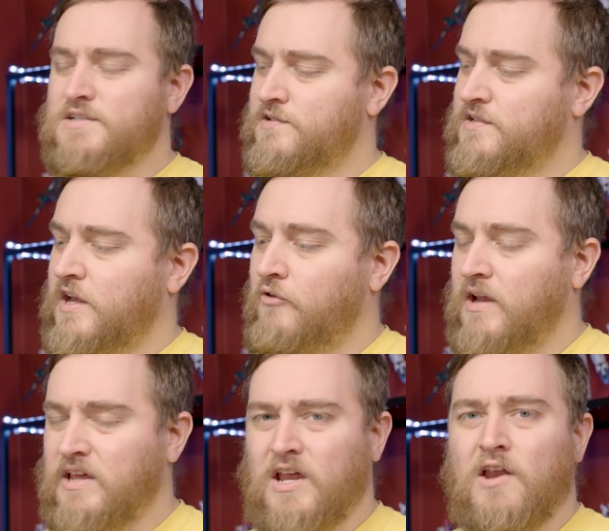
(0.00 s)
This is a
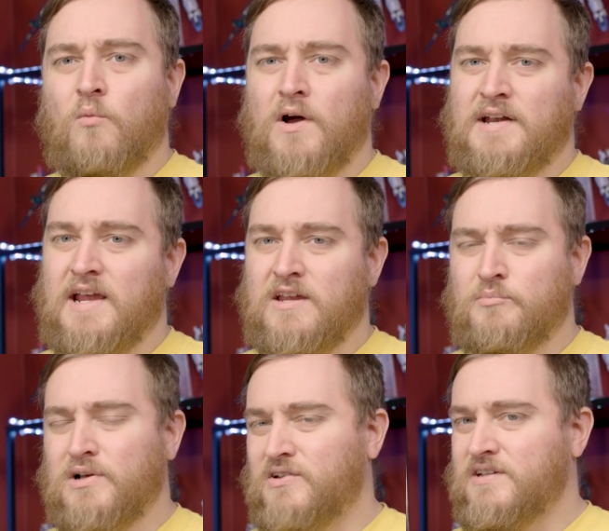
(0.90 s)
great kit and one I can
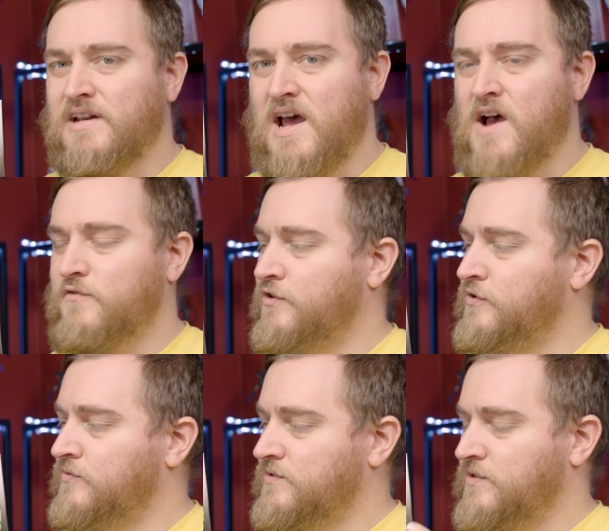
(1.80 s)
build in an afternoon,